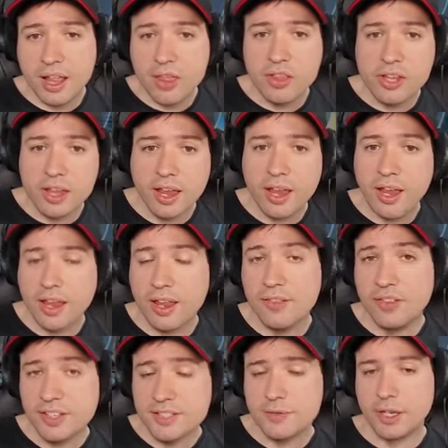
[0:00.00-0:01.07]
in the uh,
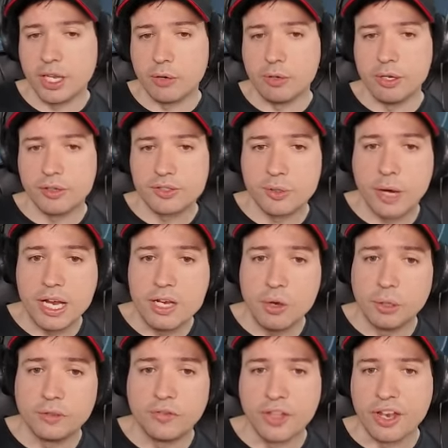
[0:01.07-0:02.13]
in this video here, so I
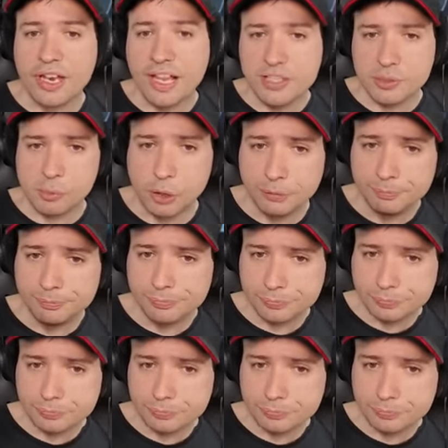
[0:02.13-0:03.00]
know it for the next one.